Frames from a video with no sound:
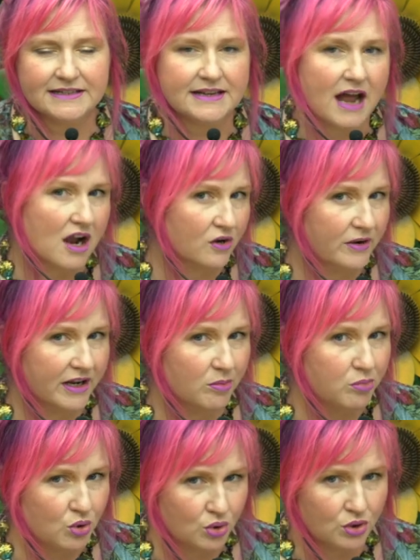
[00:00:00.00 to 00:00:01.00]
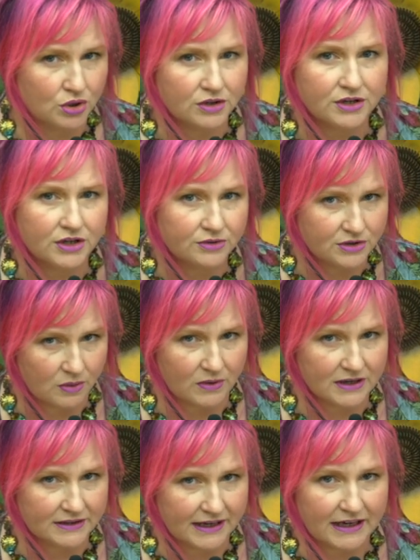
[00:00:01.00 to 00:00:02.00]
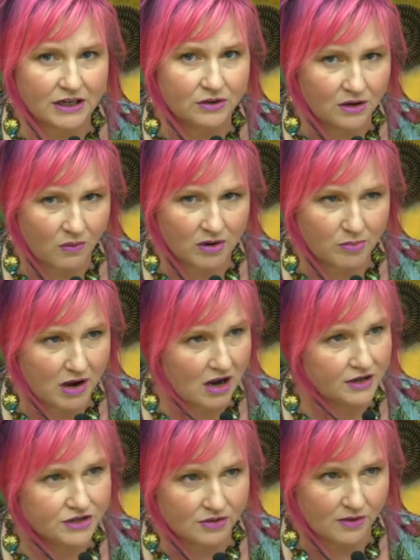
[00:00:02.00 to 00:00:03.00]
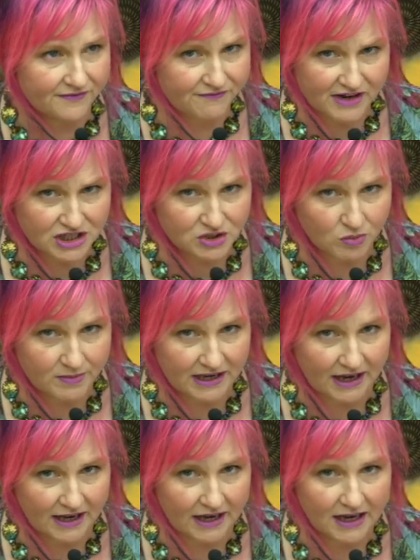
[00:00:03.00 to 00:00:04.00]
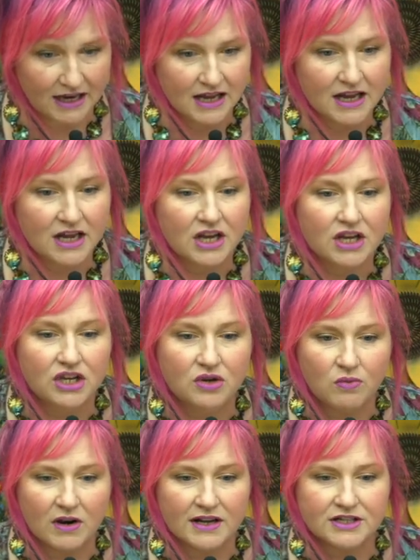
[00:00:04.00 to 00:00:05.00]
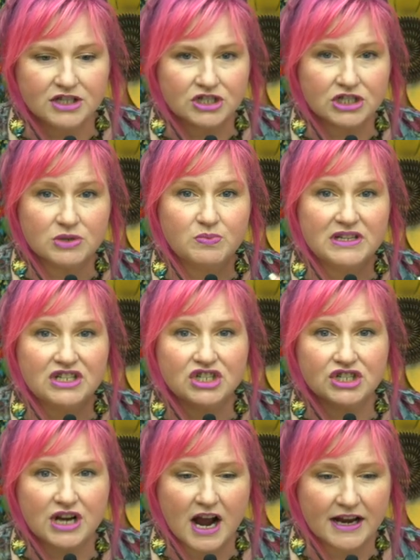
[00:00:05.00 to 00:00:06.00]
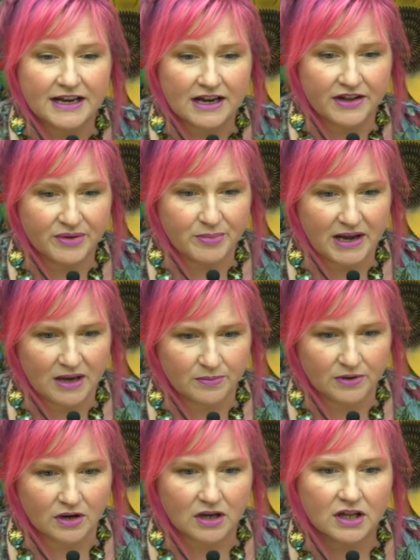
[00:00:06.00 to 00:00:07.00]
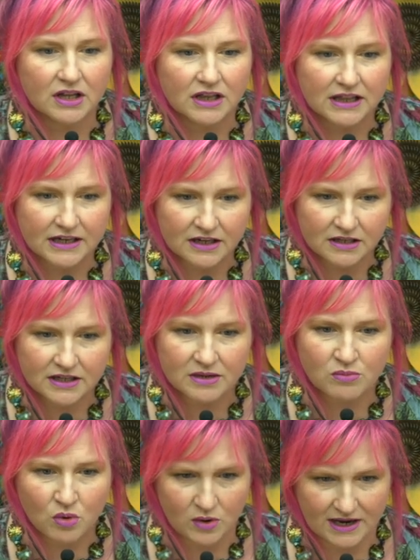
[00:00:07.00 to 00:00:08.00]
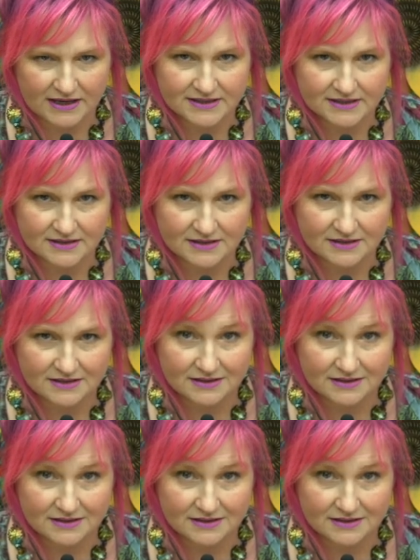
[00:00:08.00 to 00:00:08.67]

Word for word: to not create a pool. You don't want a lake, you don't want a pond, you don't want fish swimming in it. You want it to just be shiny on the paper, clearly moist,